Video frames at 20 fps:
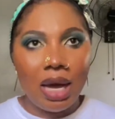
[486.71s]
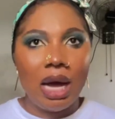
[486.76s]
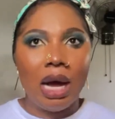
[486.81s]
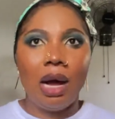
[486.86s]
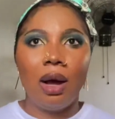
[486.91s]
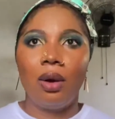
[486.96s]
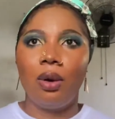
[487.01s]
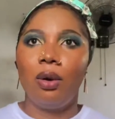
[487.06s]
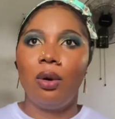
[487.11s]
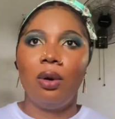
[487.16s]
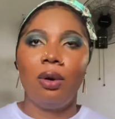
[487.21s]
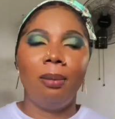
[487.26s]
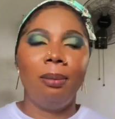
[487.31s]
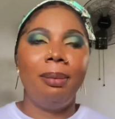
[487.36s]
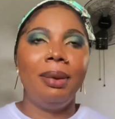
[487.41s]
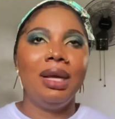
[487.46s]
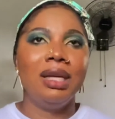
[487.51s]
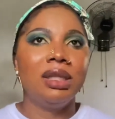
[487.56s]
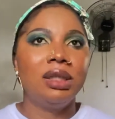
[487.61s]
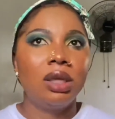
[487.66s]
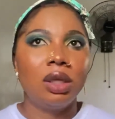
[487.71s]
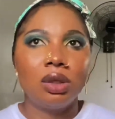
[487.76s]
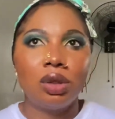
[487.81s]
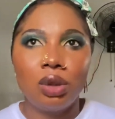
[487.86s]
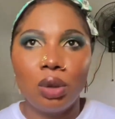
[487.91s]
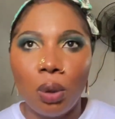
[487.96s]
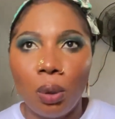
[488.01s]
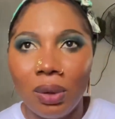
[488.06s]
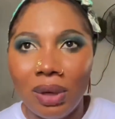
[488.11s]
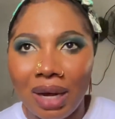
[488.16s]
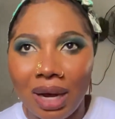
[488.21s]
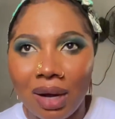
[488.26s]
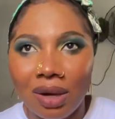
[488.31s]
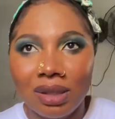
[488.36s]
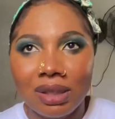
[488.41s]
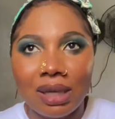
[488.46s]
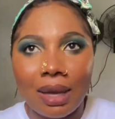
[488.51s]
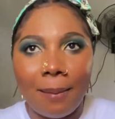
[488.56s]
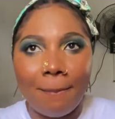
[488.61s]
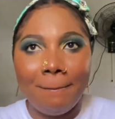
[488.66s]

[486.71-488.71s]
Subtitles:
alcohol-based toners.